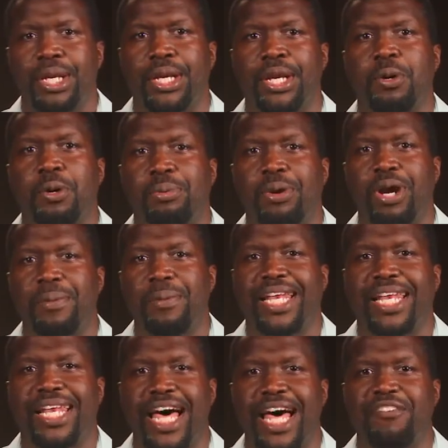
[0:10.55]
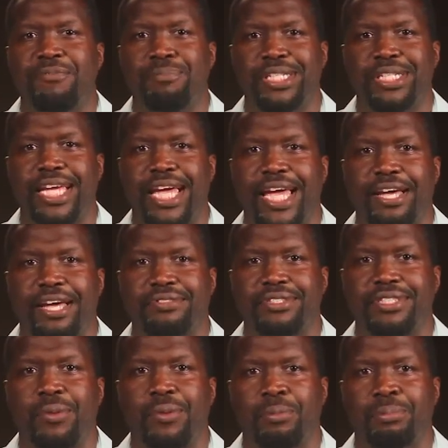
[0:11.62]
there were probably a lot of must haves
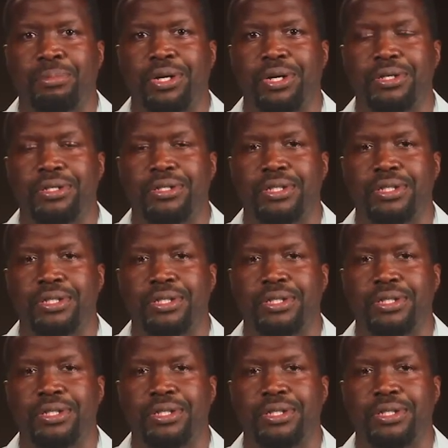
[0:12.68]
that were bought